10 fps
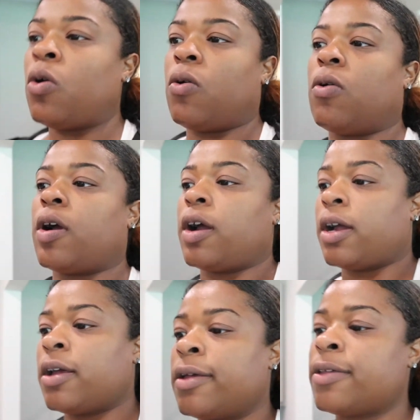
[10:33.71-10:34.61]

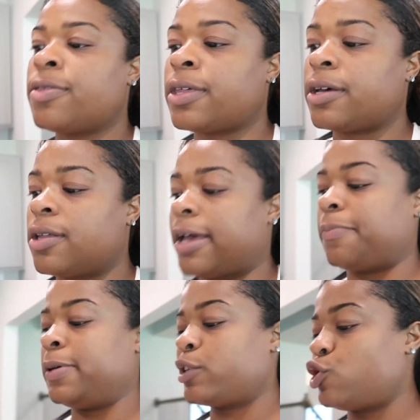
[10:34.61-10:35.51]
or the like
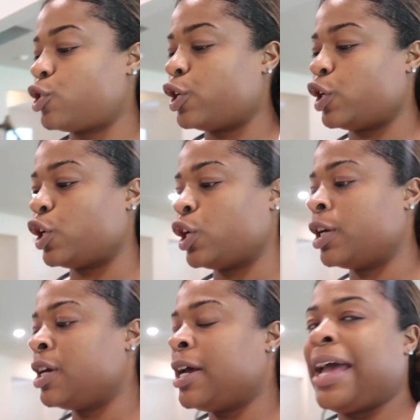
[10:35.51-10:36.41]

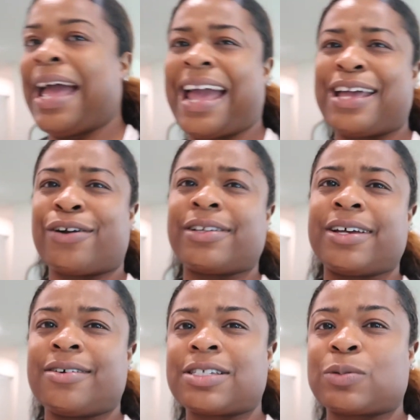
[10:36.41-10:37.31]
picture hanger
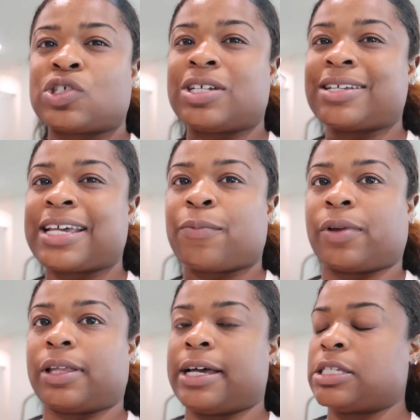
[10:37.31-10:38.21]
nails, which Dante
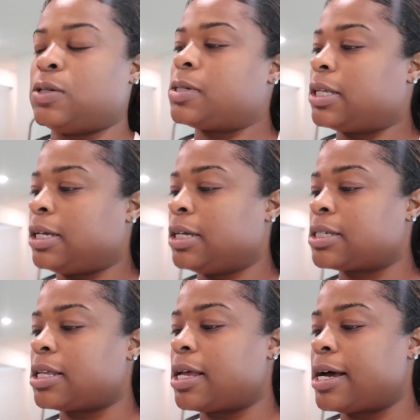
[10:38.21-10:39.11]
really likes using these
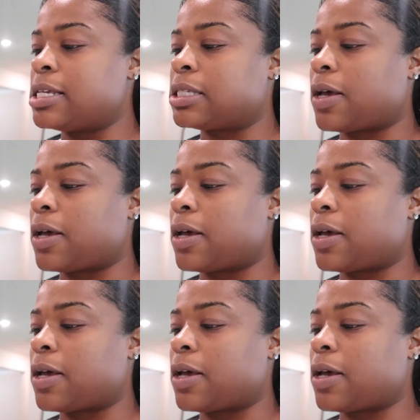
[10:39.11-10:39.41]
a lot.